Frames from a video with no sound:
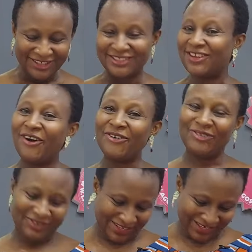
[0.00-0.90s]

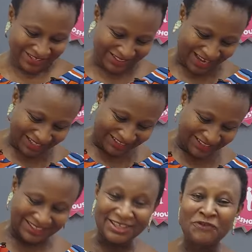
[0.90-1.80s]
So that
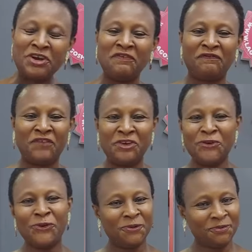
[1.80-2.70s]
is the
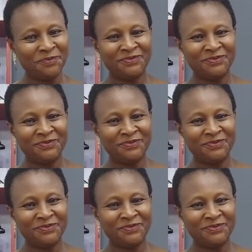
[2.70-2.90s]
review.